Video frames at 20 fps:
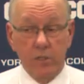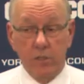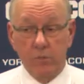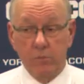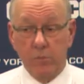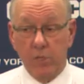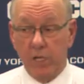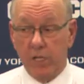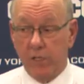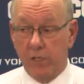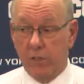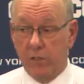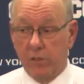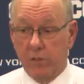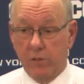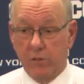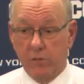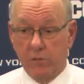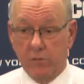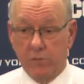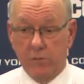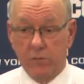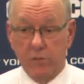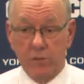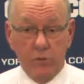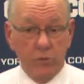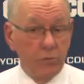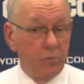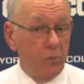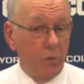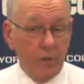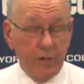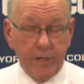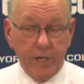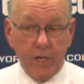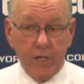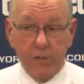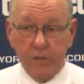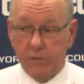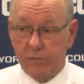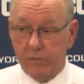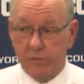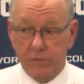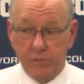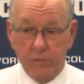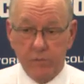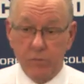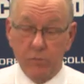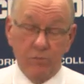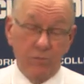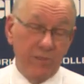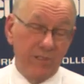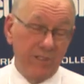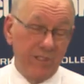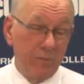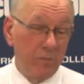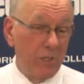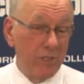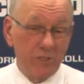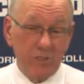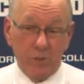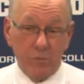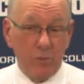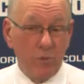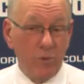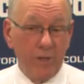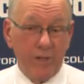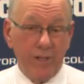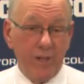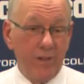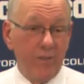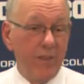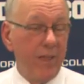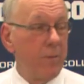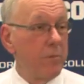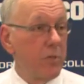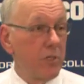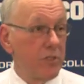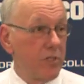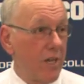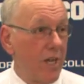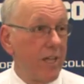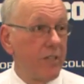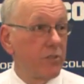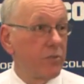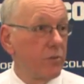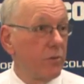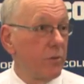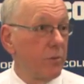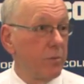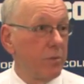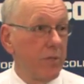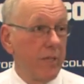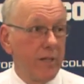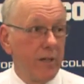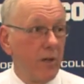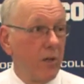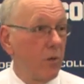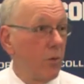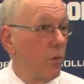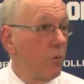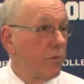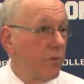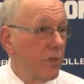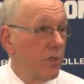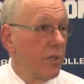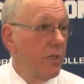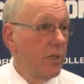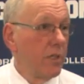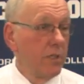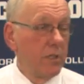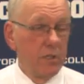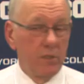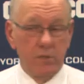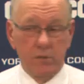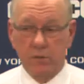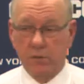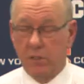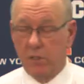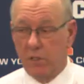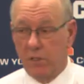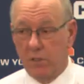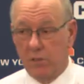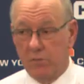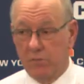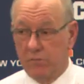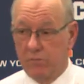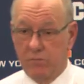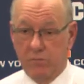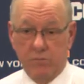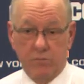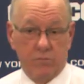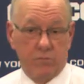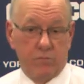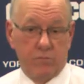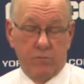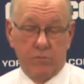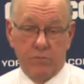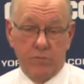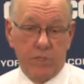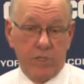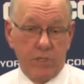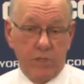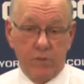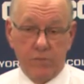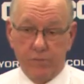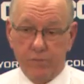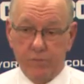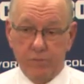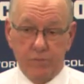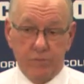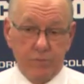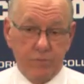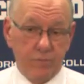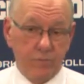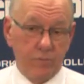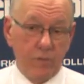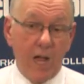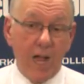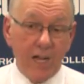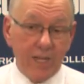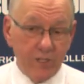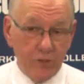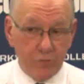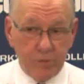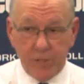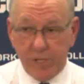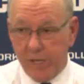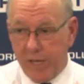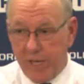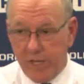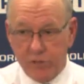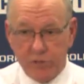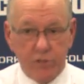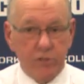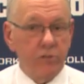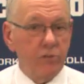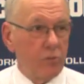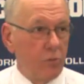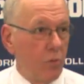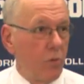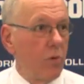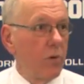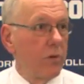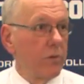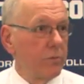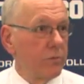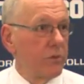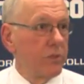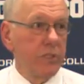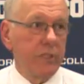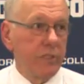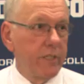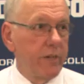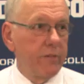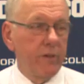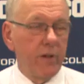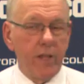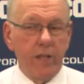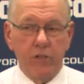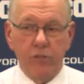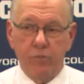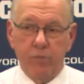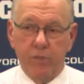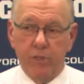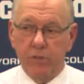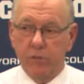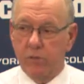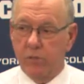But a new point guard who really wasn't a point guard that much in high school, he played all over. Uh, you know, Rock is being asked to score, which he never has been.